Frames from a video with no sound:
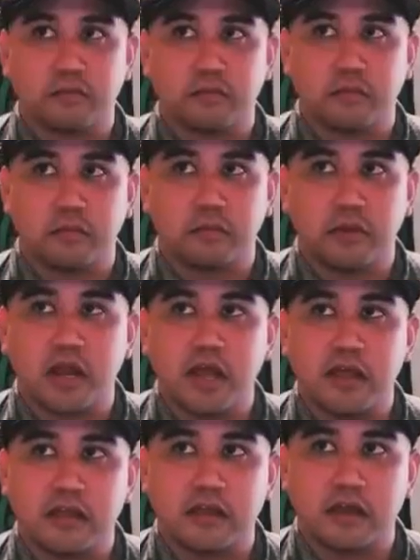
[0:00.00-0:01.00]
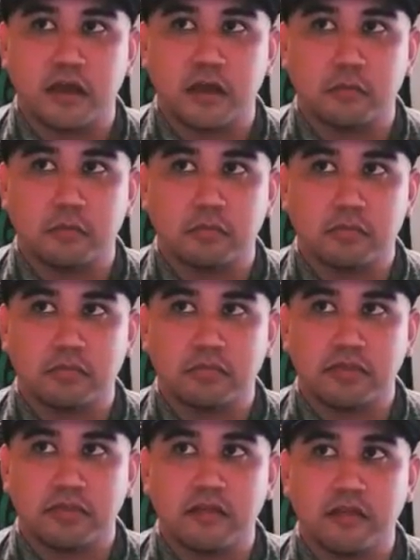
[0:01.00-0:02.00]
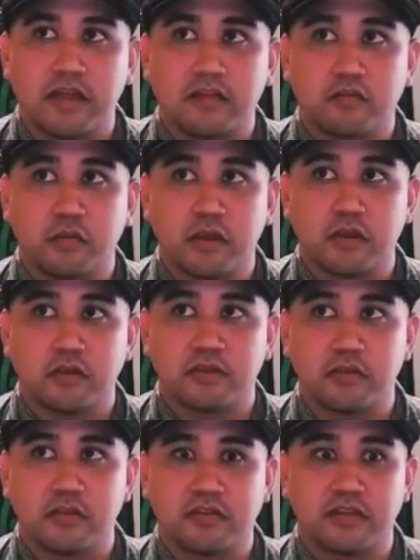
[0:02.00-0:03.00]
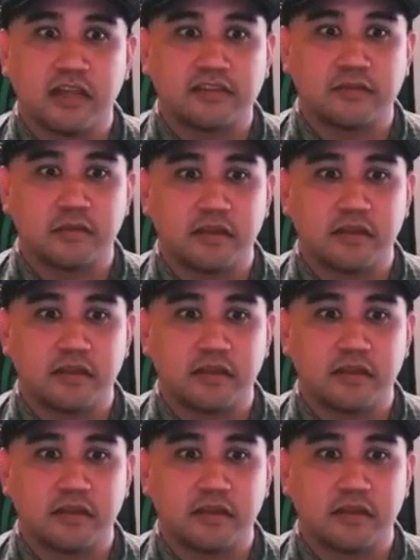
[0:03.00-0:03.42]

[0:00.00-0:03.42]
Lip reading: But I think that's where some of this enlightenment